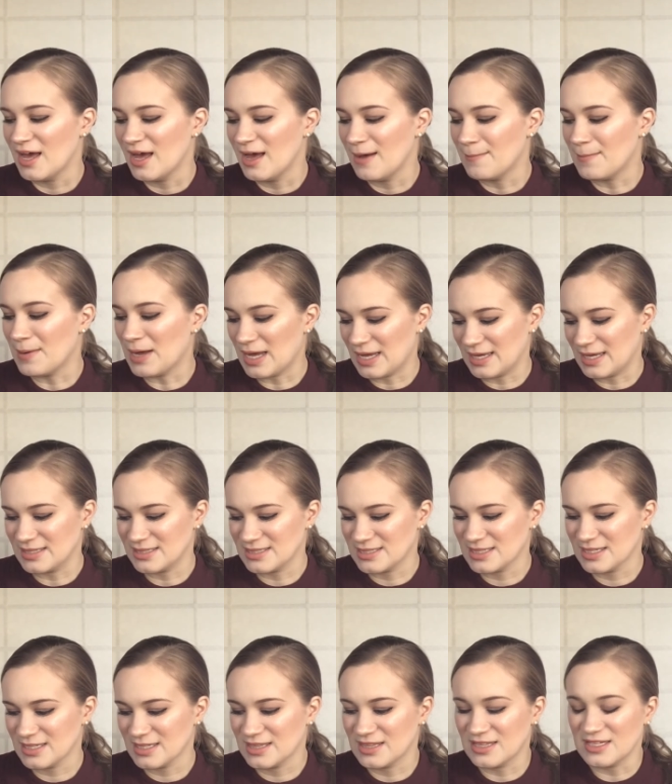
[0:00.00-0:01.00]
But
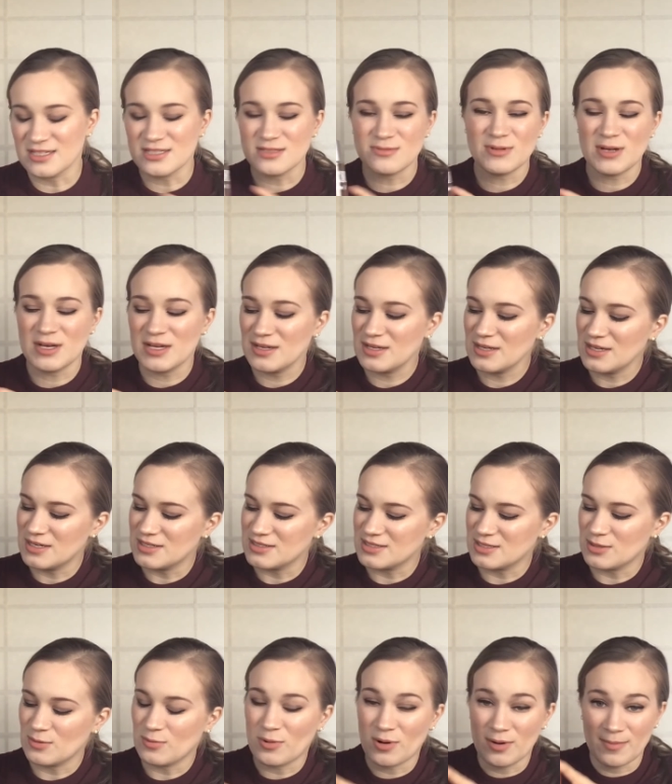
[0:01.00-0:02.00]
this one is the
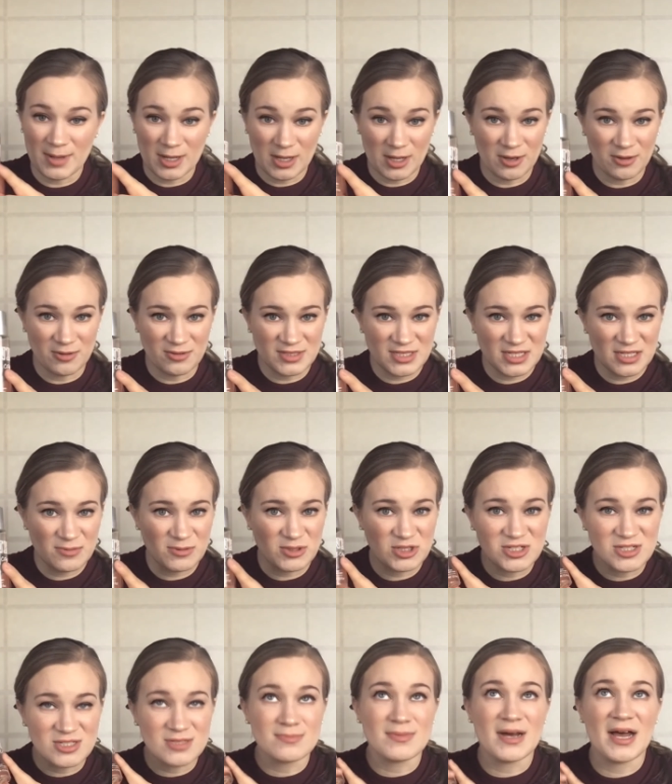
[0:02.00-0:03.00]
Warm and Cozy, which
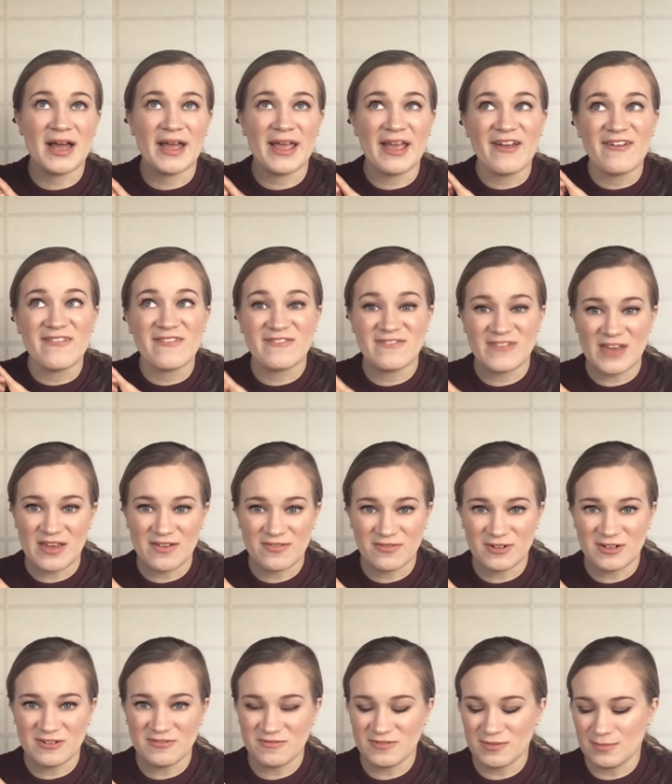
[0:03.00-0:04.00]
is my
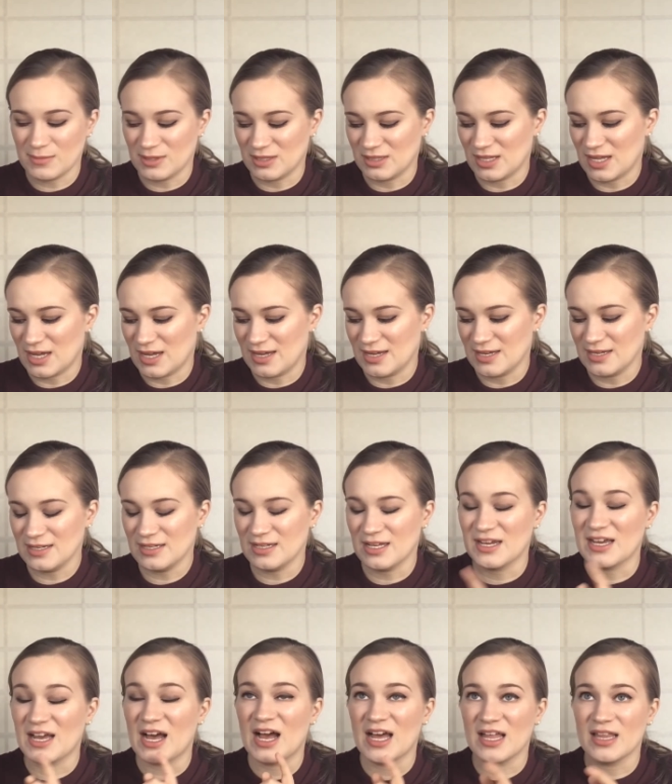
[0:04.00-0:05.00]
favorite from the line.
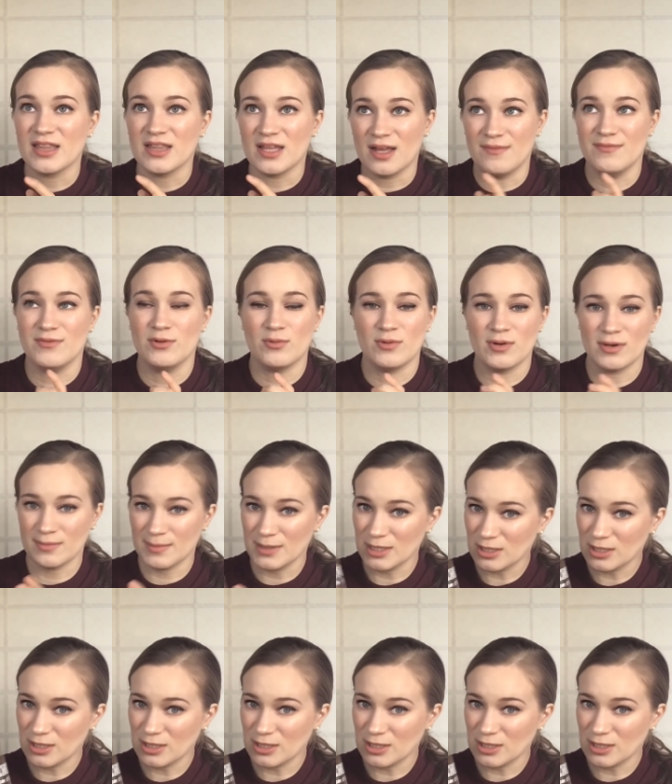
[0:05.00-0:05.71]
Like, I love the Warm and